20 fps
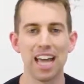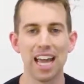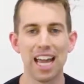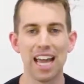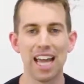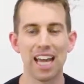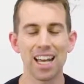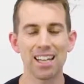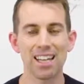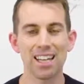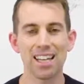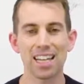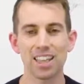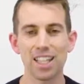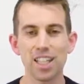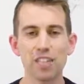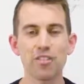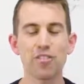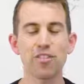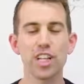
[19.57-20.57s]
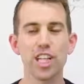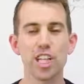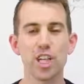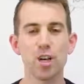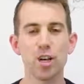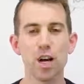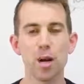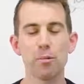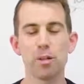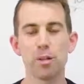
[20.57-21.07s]
And in this
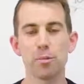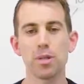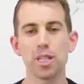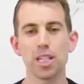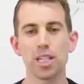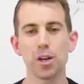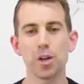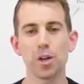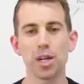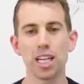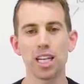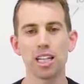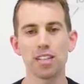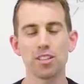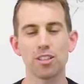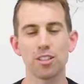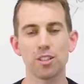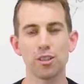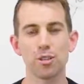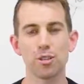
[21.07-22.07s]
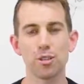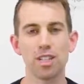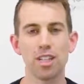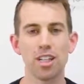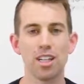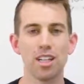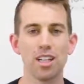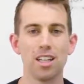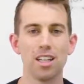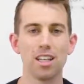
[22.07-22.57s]
video, I'm going to be going into